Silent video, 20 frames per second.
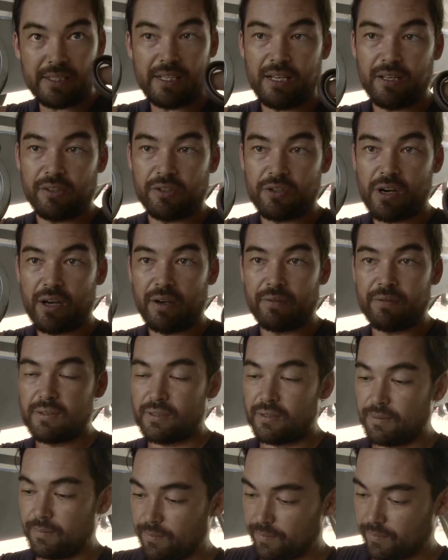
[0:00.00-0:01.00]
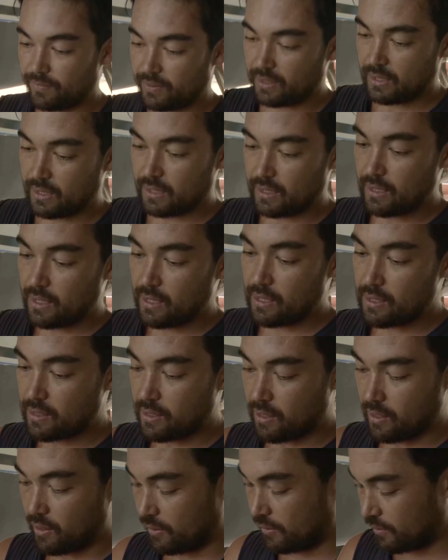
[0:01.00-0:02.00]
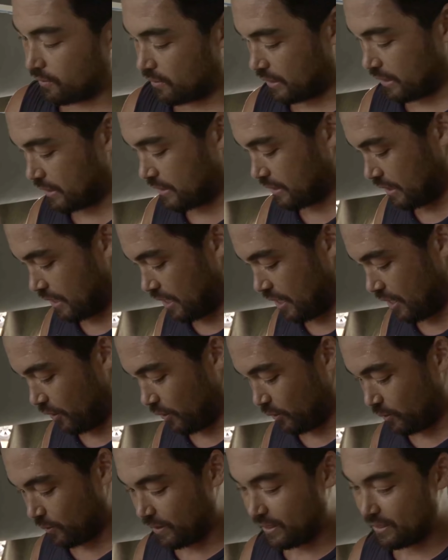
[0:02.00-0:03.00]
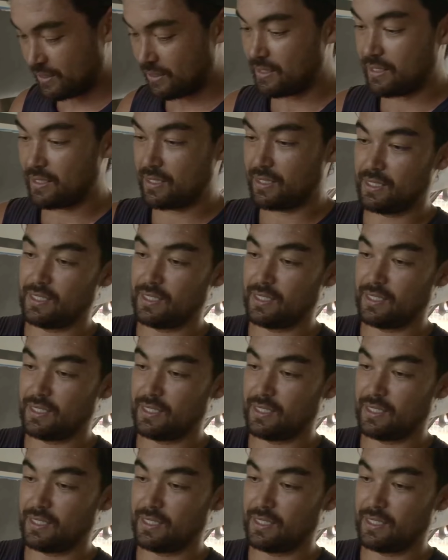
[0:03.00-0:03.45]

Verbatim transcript: sail drives. So these are the old ones.